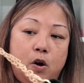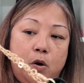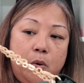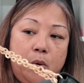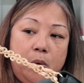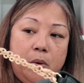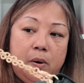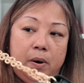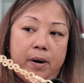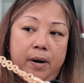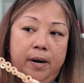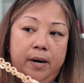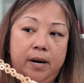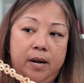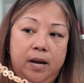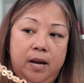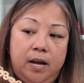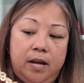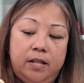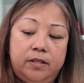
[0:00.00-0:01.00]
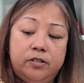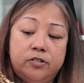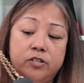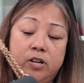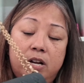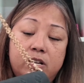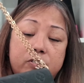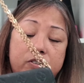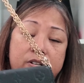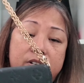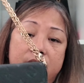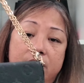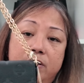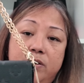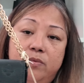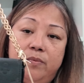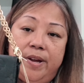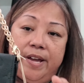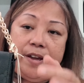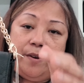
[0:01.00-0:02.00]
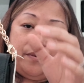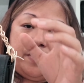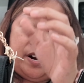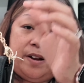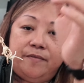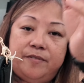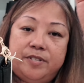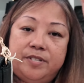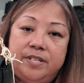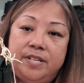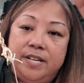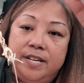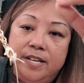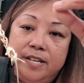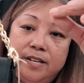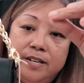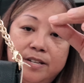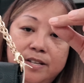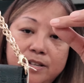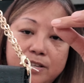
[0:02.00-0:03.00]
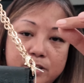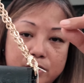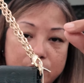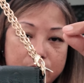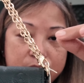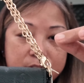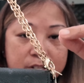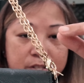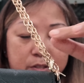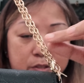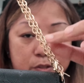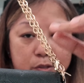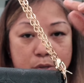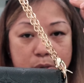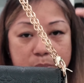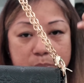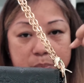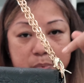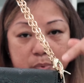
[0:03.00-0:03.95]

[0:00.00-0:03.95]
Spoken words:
Or there's also another way where I've seen you can loop